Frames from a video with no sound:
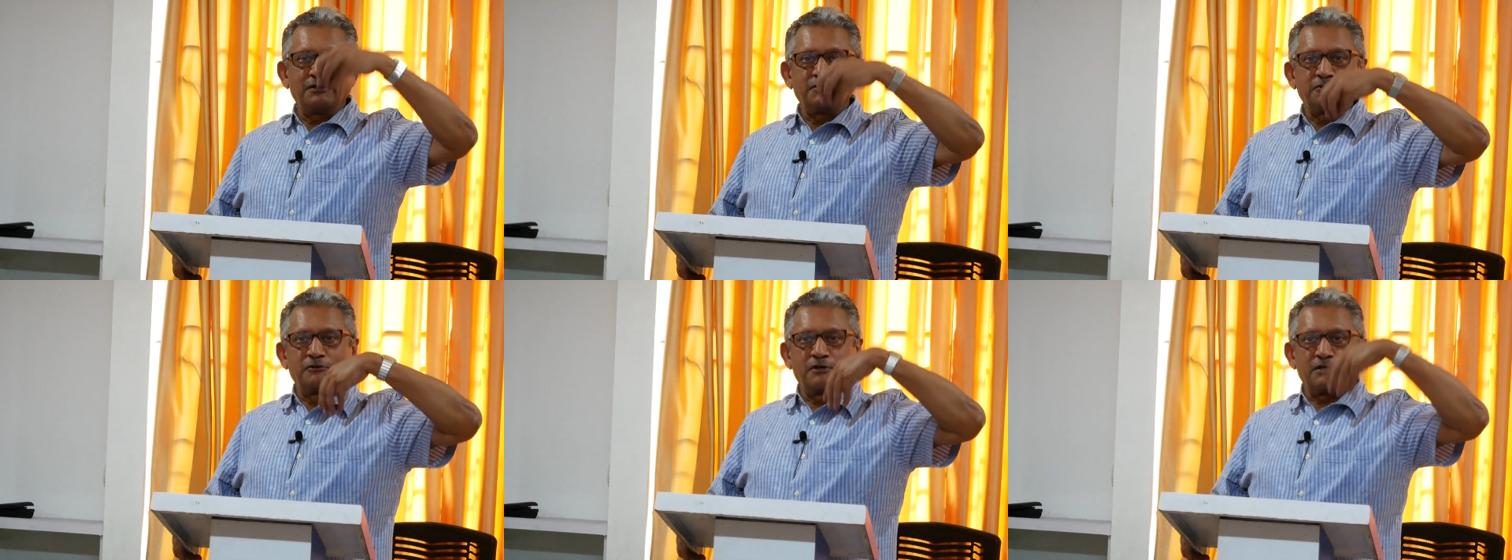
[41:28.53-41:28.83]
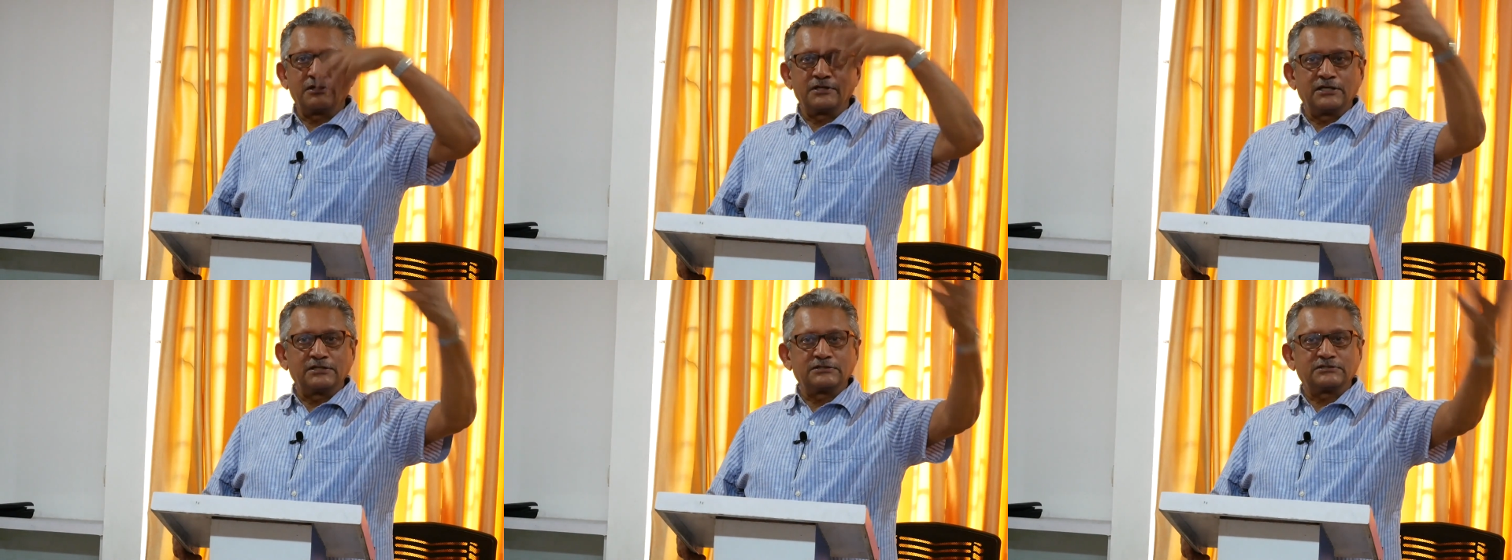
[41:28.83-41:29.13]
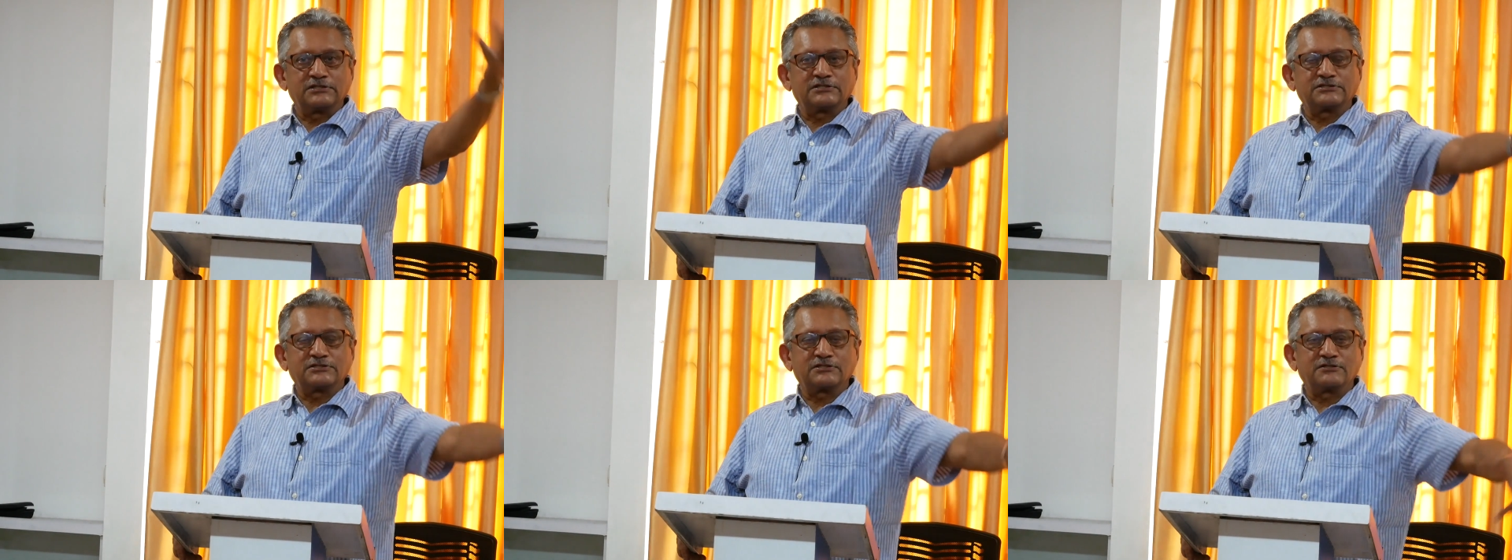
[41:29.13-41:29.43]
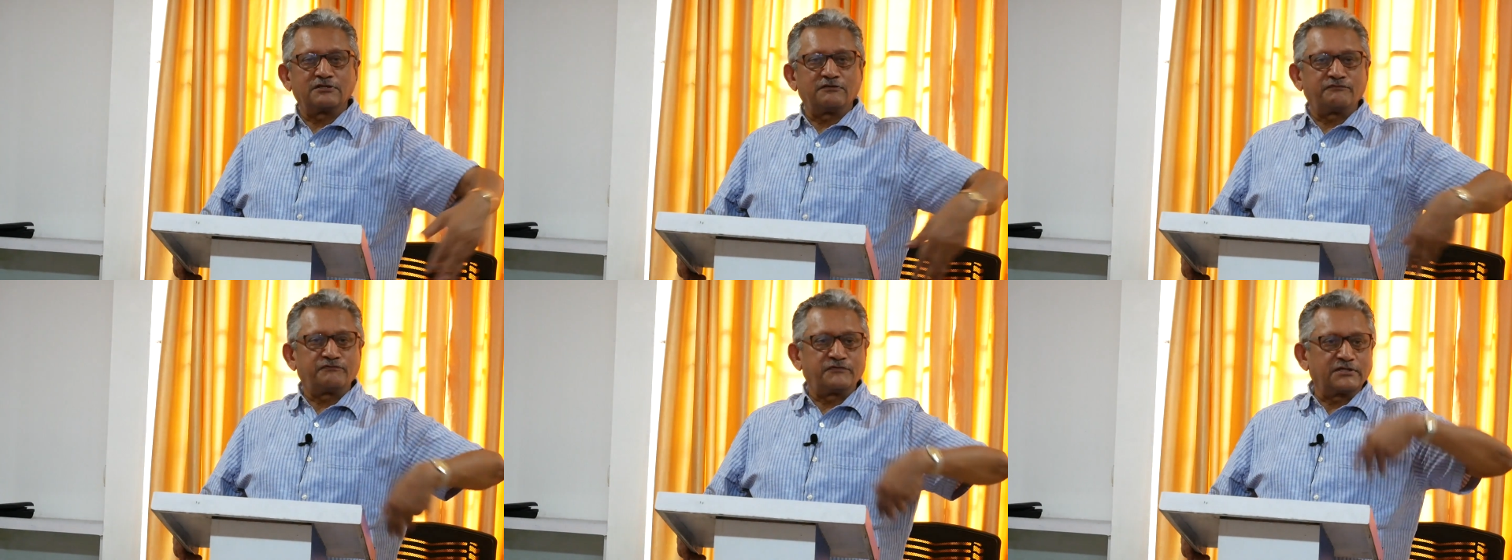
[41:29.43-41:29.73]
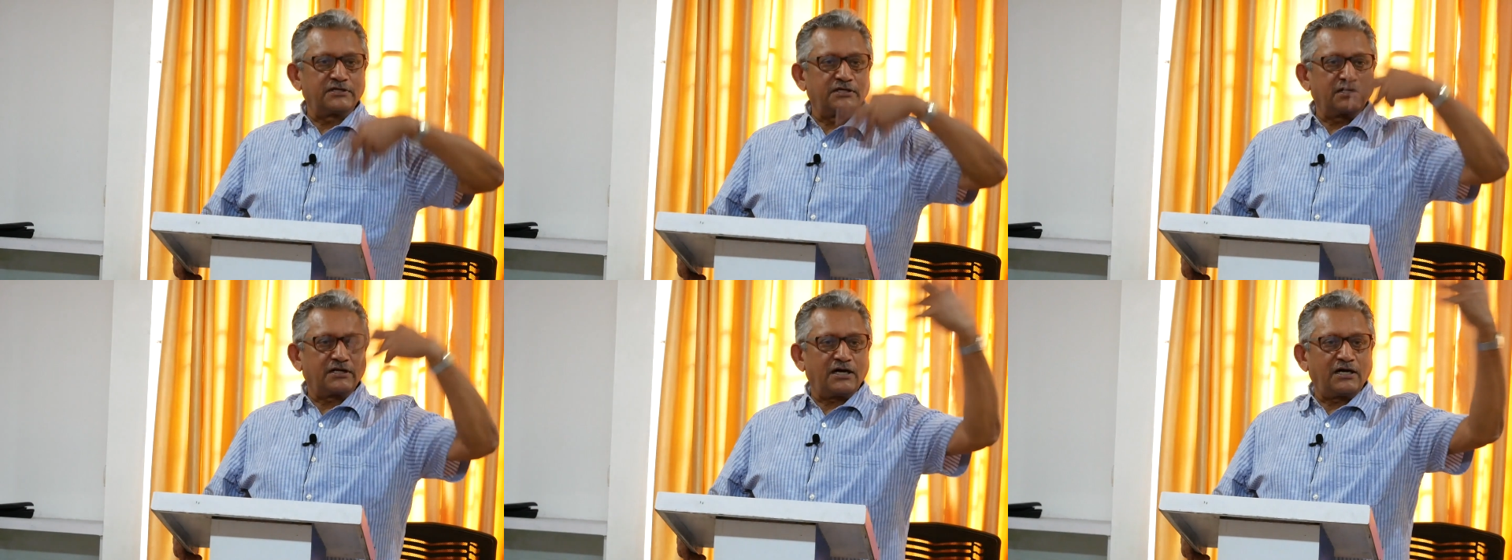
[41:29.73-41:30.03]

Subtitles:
eulogization of Fidel